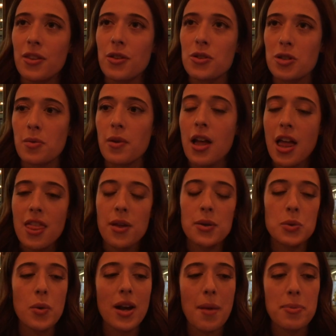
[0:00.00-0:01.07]
There
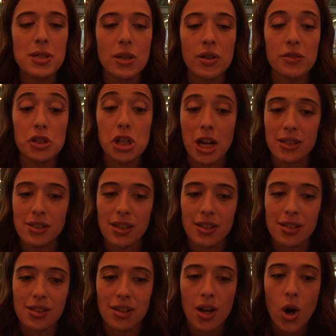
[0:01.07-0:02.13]
was one episode of
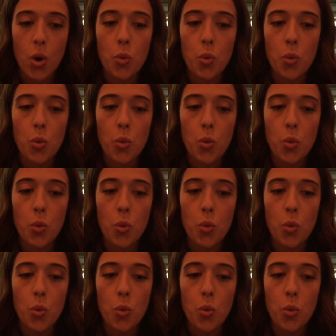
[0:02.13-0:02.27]
Justice